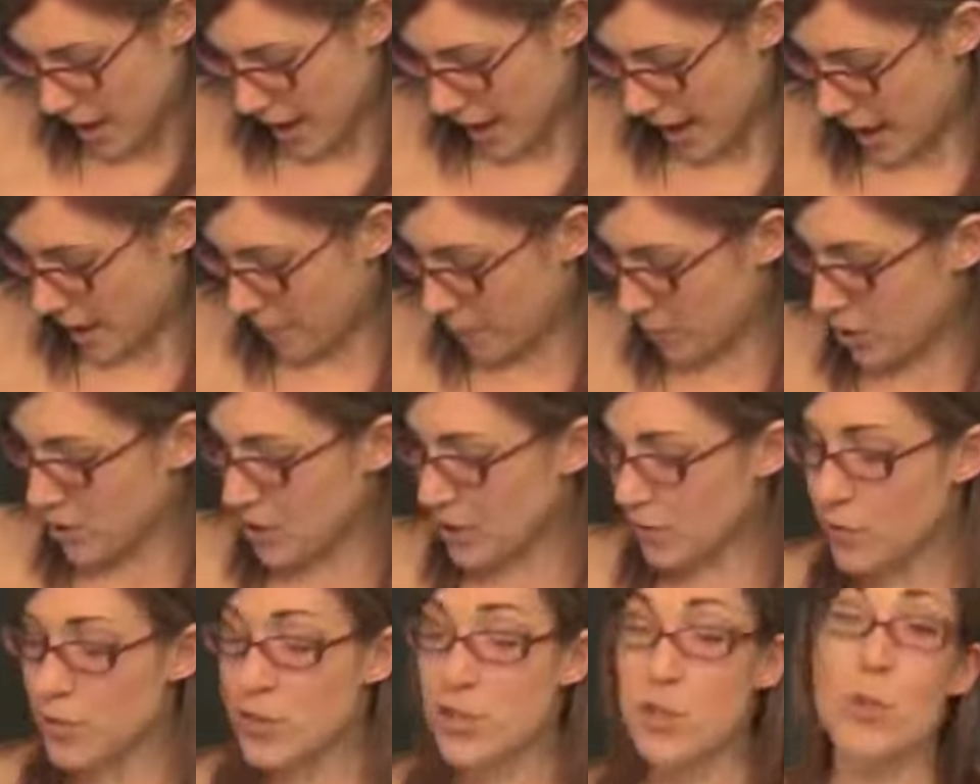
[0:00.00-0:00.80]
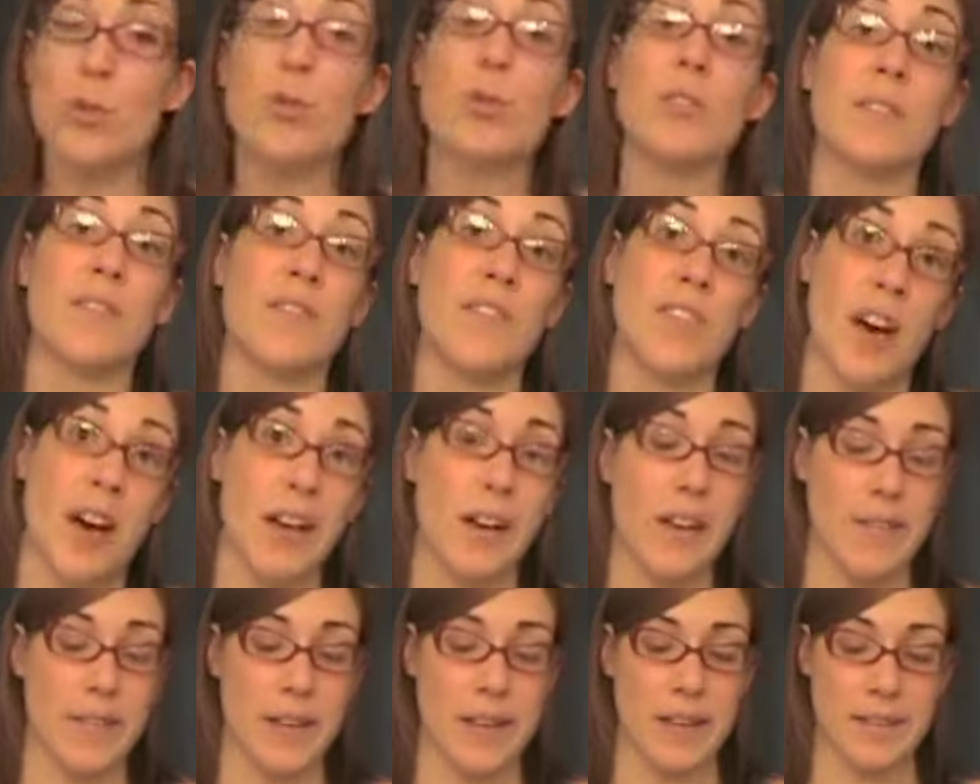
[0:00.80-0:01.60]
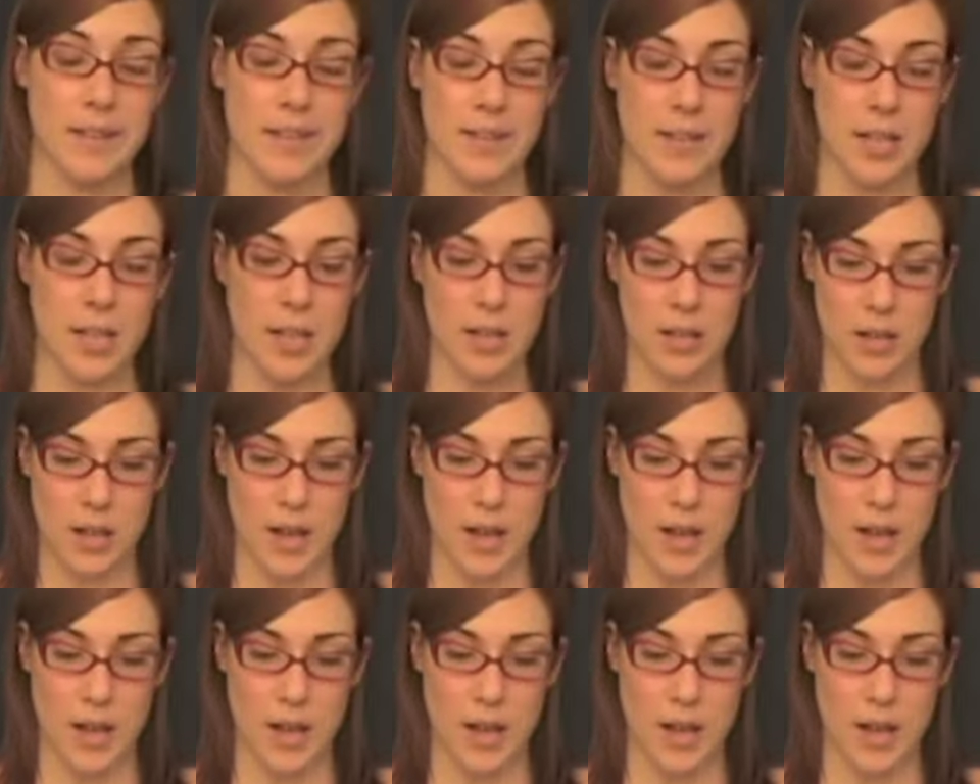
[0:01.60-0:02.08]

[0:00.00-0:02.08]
There are different schools of thought on this.